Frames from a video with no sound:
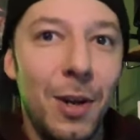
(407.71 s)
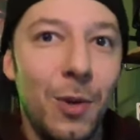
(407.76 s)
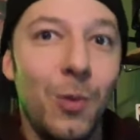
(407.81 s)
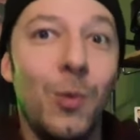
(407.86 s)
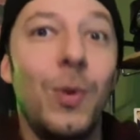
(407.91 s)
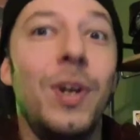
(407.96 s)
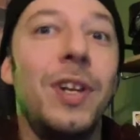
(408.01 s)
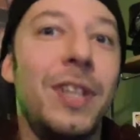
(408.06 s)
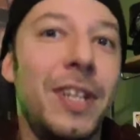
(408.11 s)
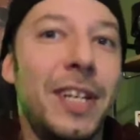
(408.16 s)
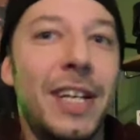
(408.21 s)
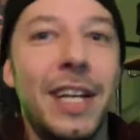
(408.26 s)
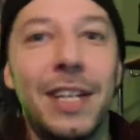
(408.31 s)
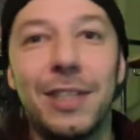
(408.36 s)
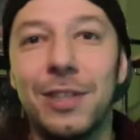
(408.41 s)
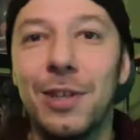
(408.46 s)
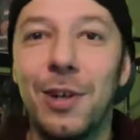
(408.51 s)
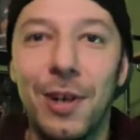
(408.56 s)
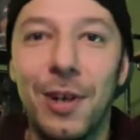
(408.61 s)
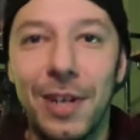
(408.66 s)
really get
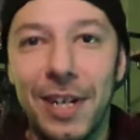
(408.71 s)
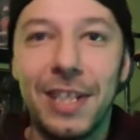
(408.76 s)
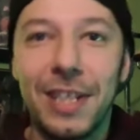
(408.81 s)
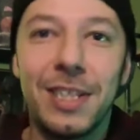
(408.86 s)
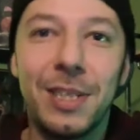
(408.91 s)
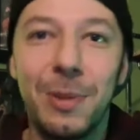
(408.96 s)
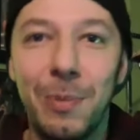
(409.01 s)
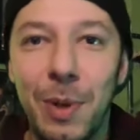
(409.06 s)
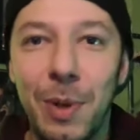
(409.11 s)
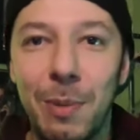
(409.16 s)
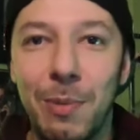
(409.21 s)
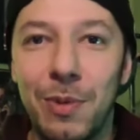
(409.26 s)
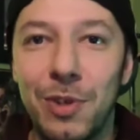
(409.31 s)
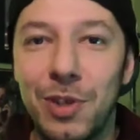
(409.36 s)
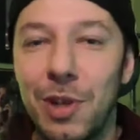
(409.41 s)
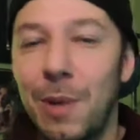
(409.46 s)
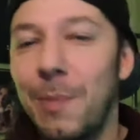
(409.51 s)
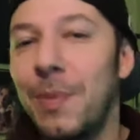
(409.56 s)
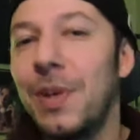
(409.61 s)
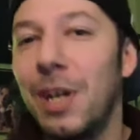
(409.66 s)
to her and get some people
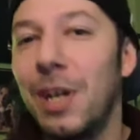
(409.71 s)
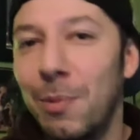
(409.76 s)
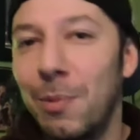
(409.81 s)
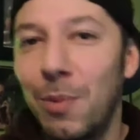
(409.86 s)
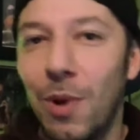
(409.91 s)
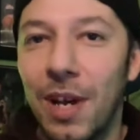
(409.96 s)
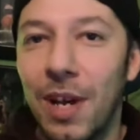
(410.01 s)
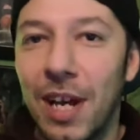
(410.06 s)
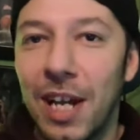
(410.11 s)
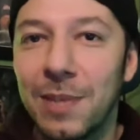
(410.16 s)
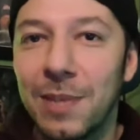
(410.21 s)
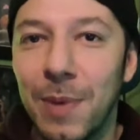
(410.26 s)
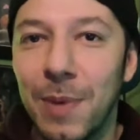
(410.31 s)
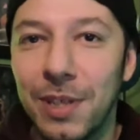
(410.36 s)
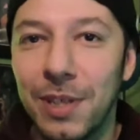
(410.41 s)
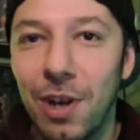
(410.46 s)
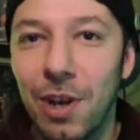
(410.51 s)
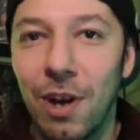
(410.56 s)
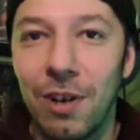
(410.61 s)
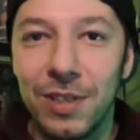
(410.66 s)
jumping and I'll probably ask my
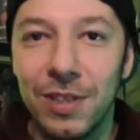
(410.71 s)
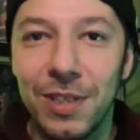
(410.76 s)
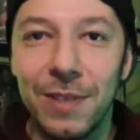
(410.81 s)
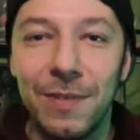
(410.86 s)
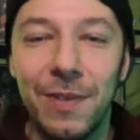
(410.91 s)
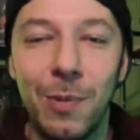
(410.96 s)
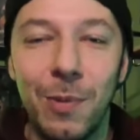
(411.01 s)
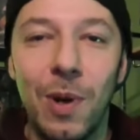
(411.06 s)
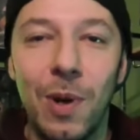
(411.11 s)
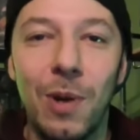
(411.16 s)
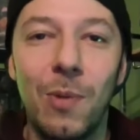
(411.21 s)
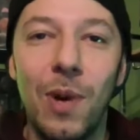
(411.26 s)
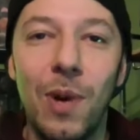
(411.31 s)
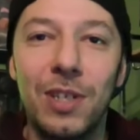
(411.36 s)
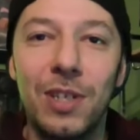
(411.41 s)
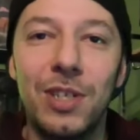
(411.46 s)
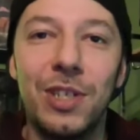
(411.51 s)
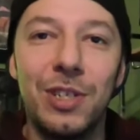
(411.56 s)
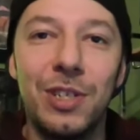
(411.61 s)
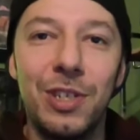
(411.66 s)
daughters if they want to
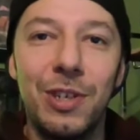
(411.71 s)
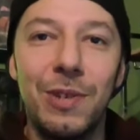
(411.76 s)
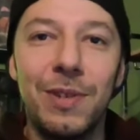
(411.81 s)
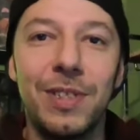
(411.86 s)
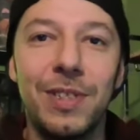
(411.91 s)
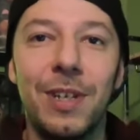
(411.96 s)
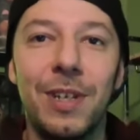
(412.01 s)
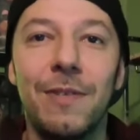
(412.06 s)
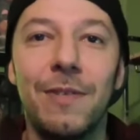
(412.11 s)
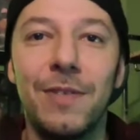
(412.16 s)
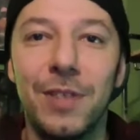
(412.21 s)
watch it too and stuff.